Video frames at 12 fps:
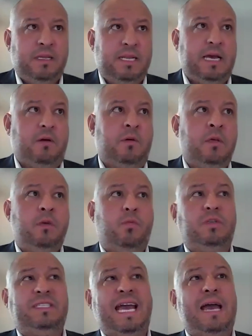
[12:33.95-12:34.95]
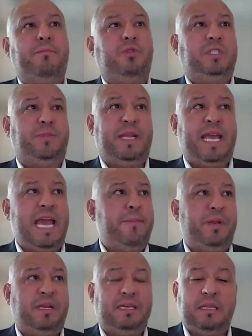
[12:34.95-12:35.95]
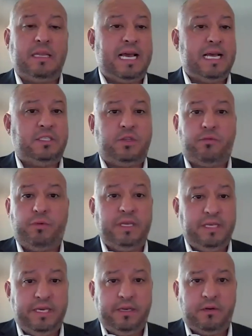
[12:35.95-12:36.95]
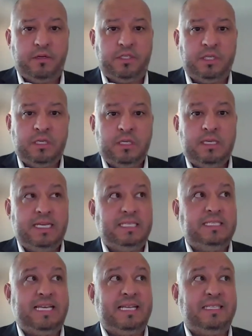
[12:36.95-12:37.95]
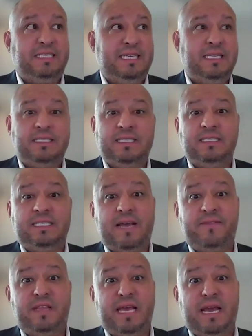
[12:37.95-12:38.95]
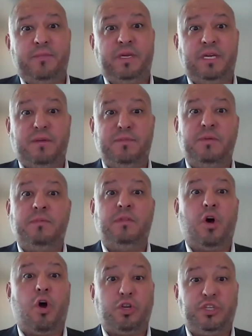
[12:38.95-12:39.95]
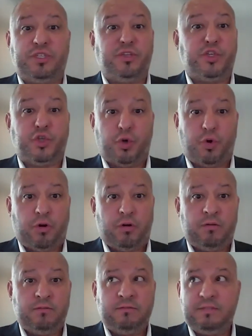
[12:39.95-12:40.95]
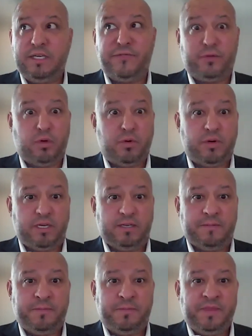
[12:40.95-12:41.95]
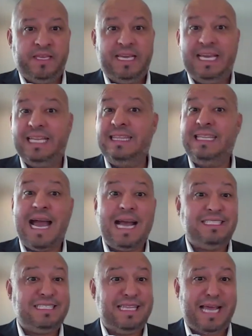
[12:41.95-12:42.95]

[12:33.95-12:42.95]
Now, what's ha- what's been happening in the last three years is that citizens have now become the largest insurer in Florida, and that's hmm.